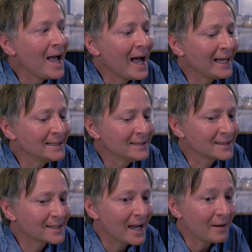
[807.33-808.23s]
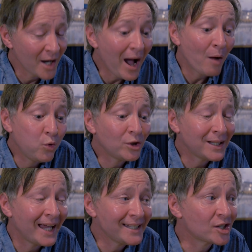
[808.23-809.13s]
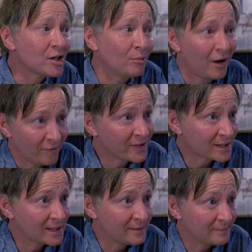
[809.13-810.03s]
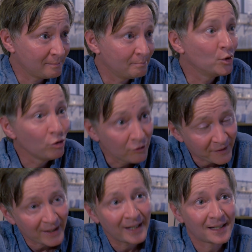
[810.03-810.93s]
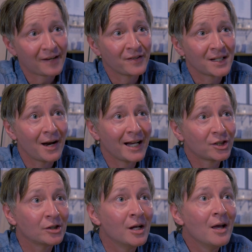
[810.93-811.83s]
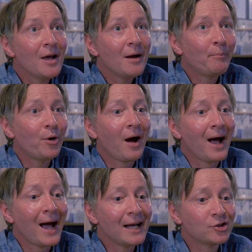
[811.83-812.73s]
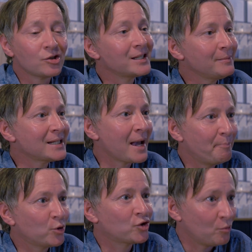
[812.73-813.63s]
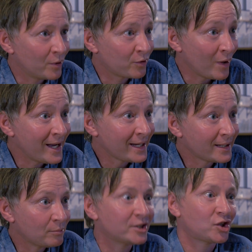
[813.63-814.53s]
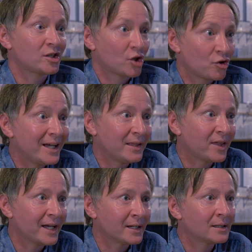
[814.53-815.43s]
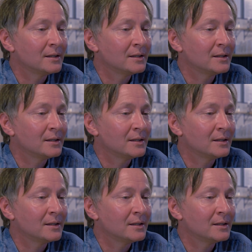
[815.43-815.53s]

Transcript: and uh, no, I would like to obviously move in a different direction, but I just seem to get booked up with work, which is a great thing.